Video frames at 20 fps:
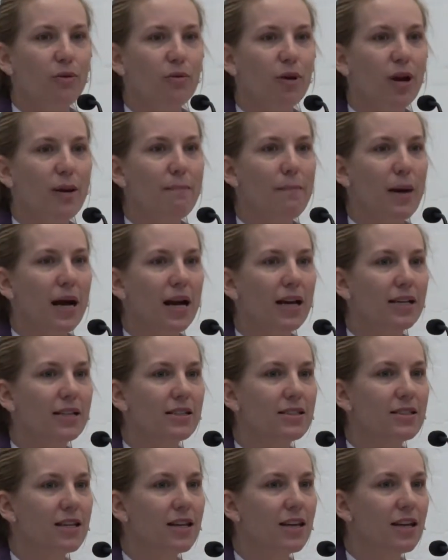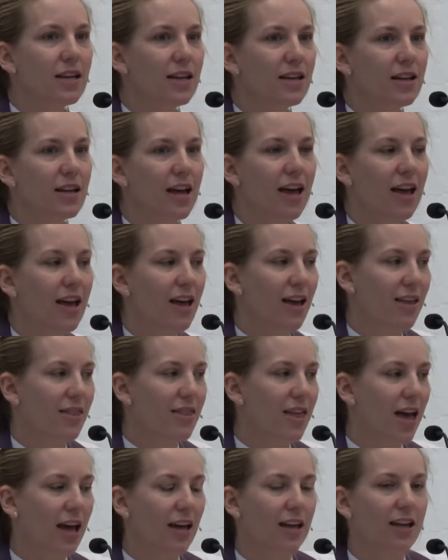reminded
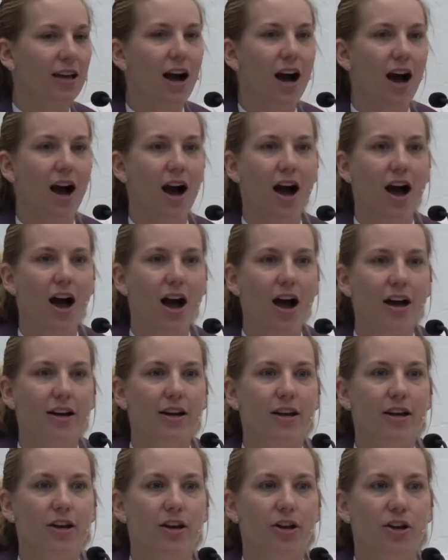that God